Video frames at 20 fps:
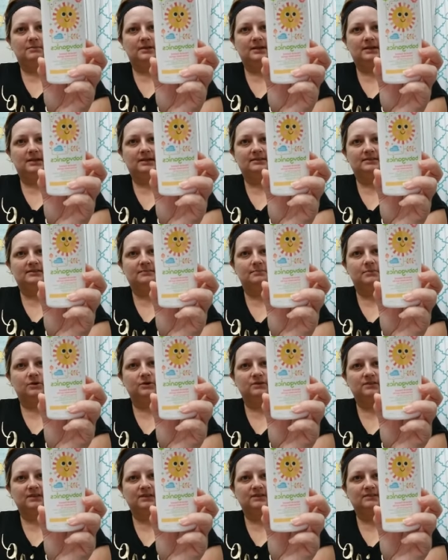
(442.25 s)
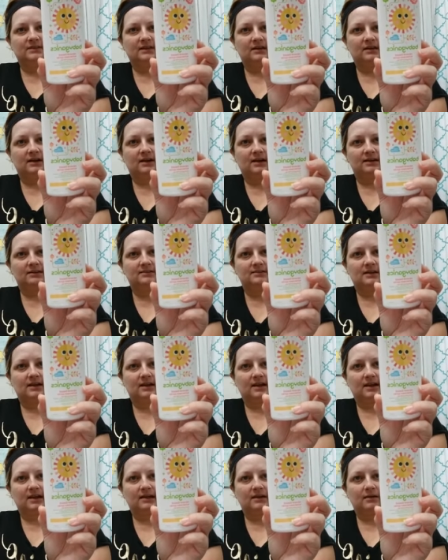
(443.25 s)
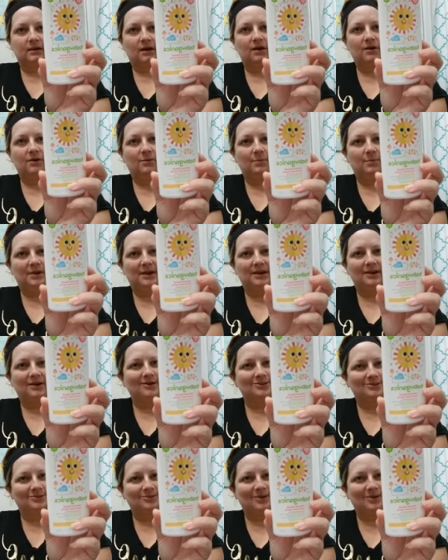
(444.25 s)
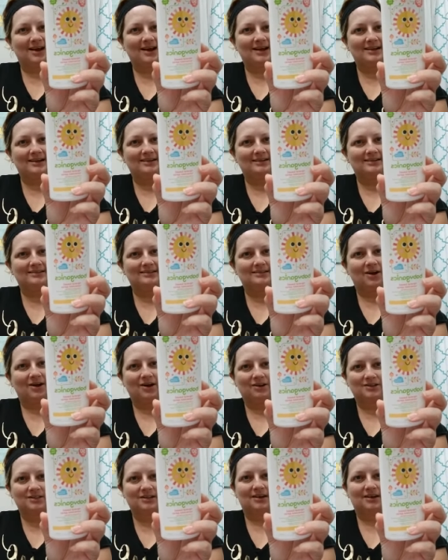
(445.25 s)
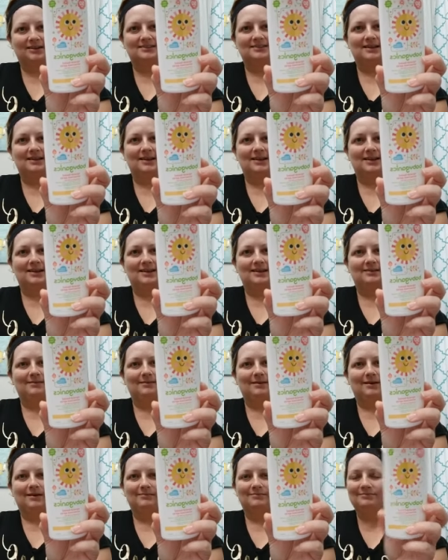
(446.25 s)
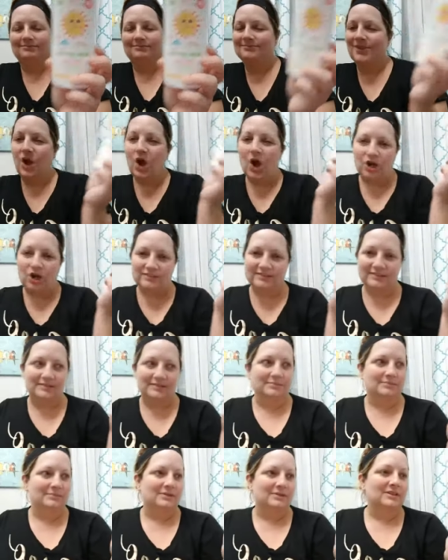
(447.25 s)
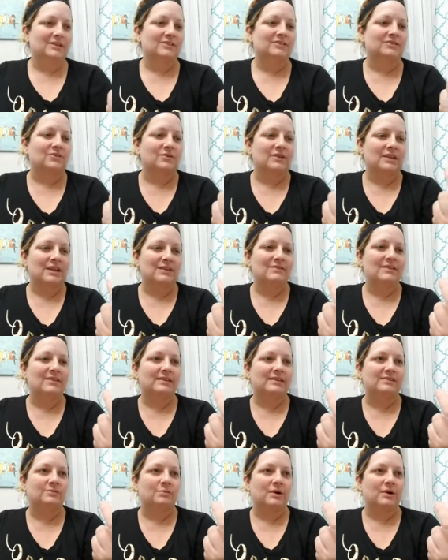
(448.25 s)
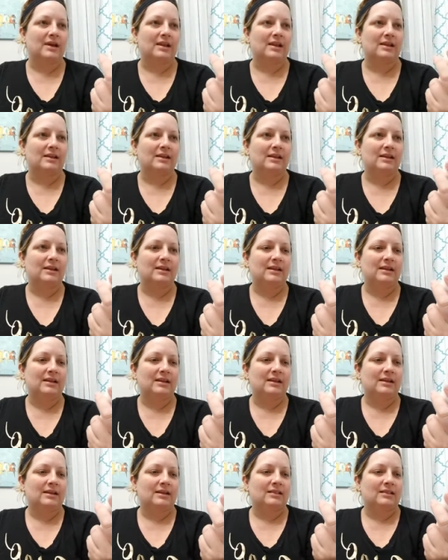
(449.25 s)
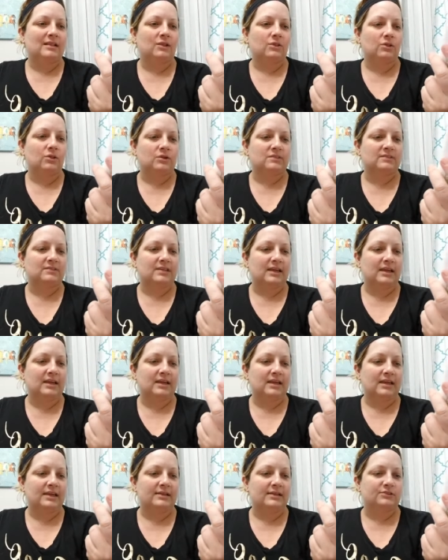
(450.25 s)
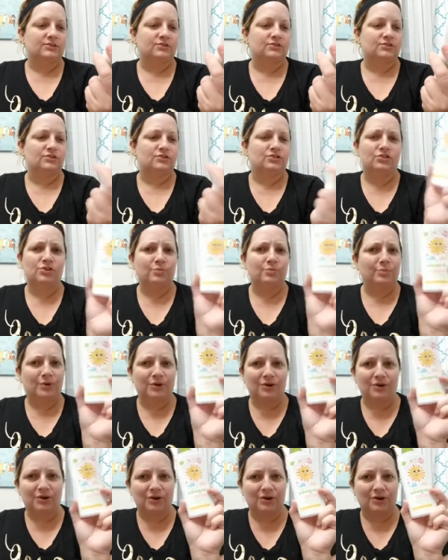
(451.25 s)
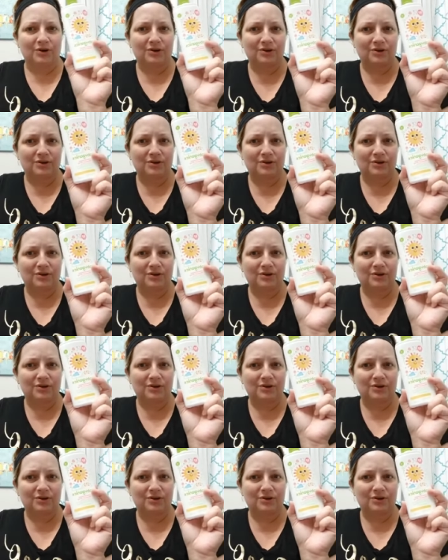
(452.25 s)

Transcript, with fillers: It's mostly zinc oxide. Oh, but it also has octinoxate in it. Awesome. So even this one that looks like it's super